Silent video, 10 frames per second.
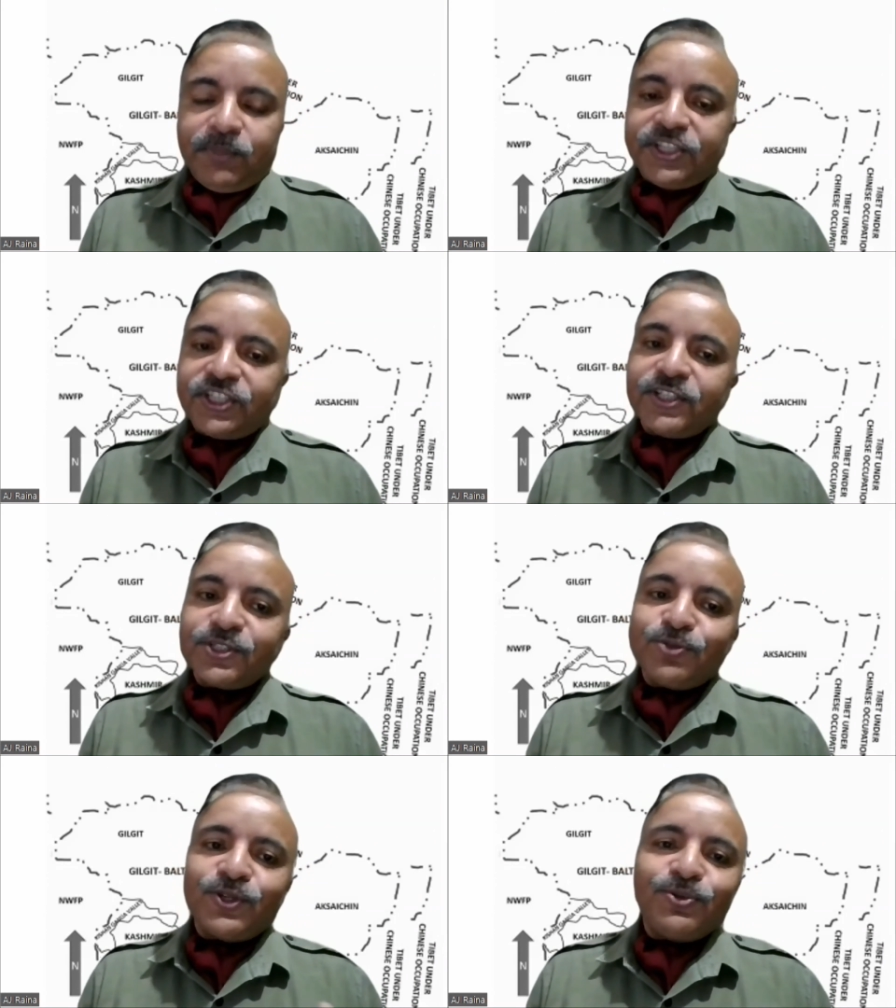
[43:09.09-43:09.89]

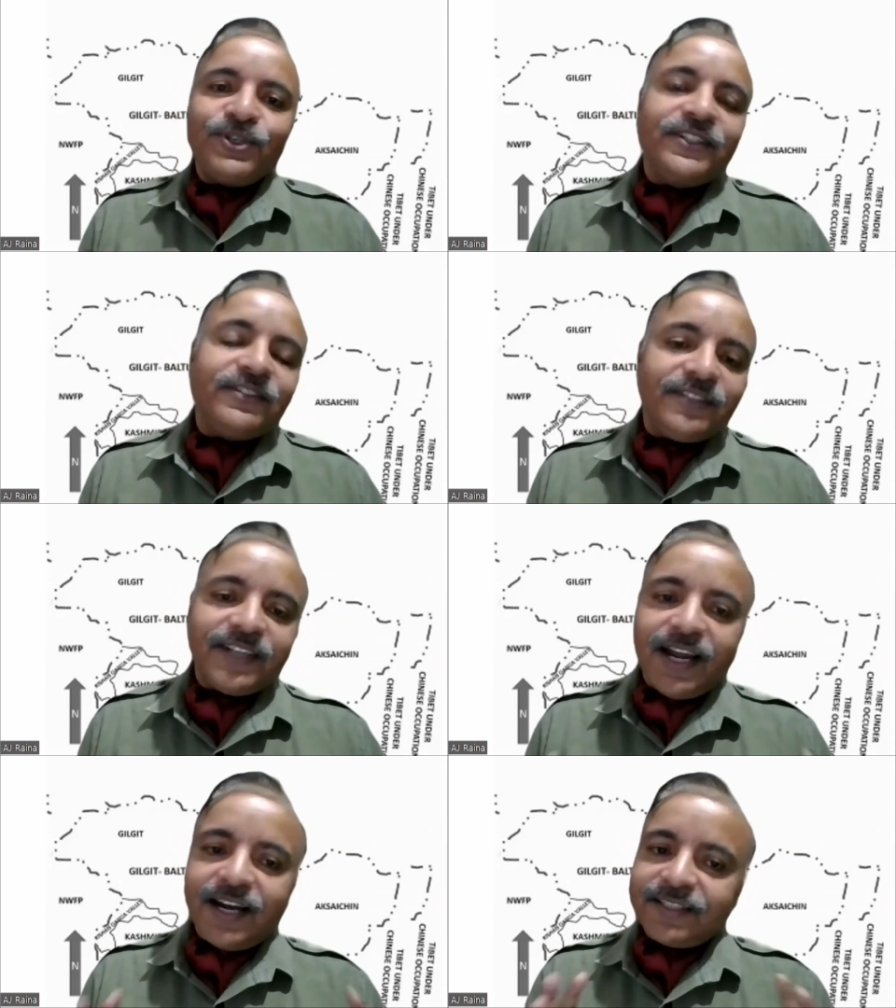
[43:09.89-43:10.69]
Britishers who were ruling the
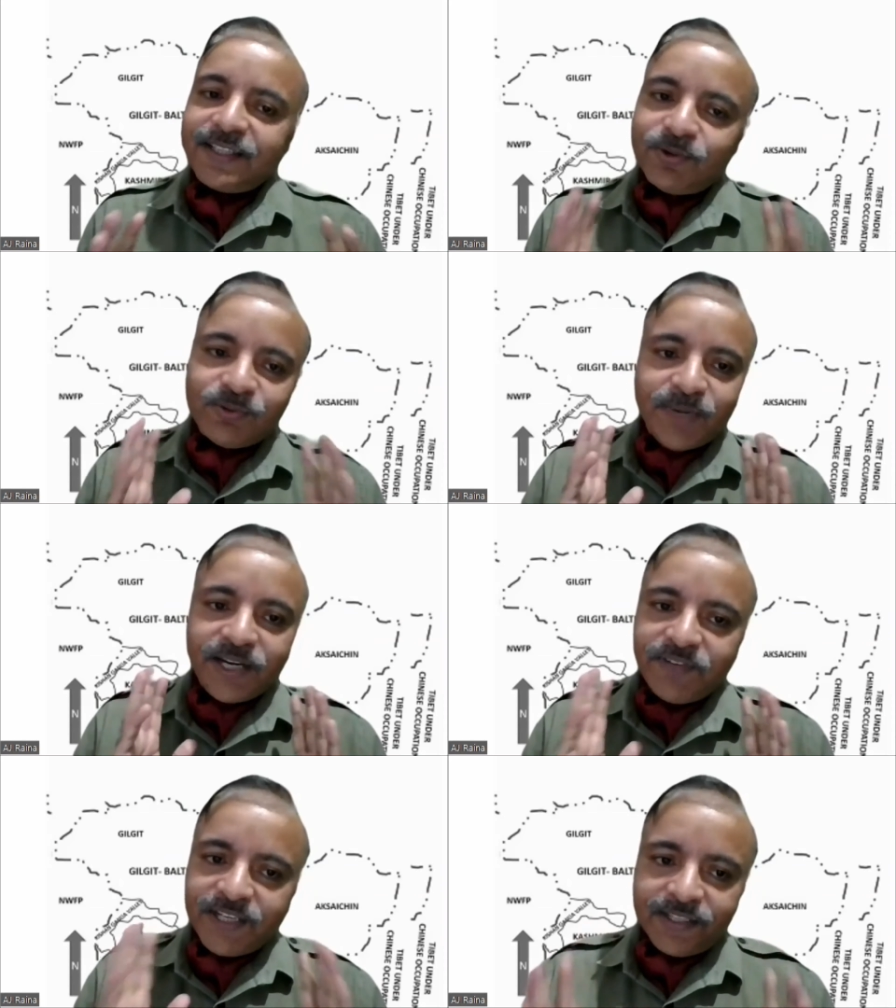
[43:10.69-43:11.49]
world had their own
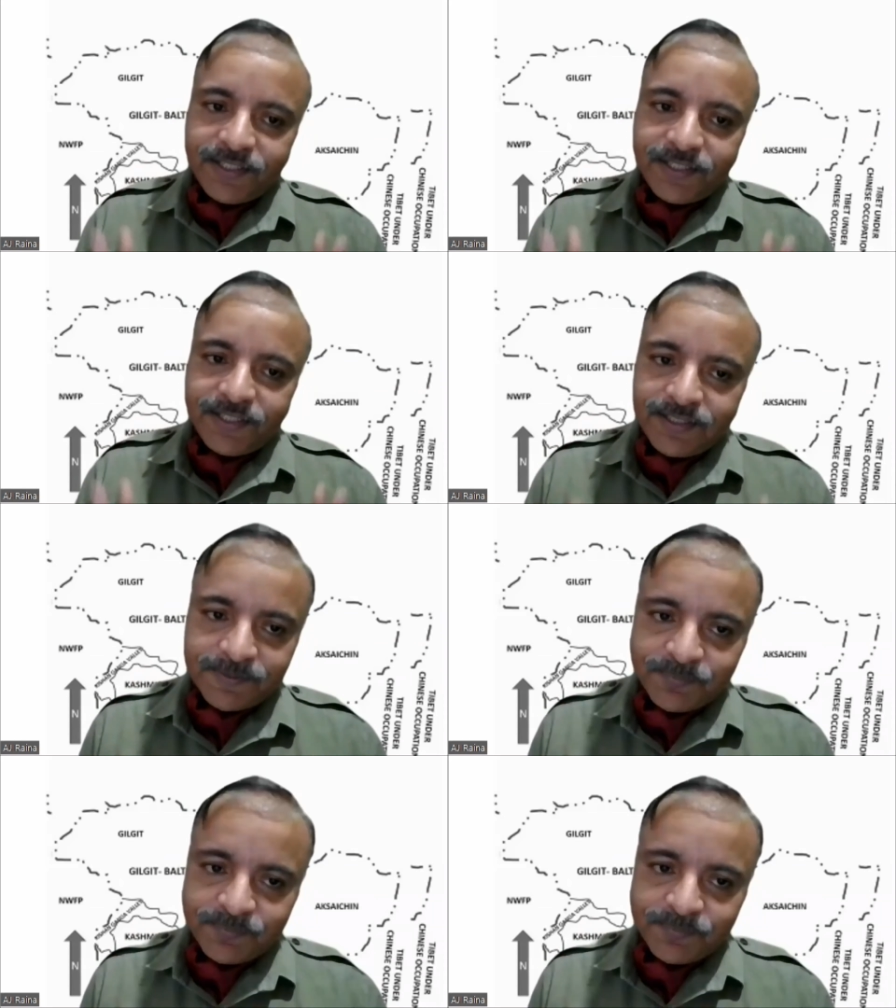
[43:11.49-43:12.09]
mind very clear.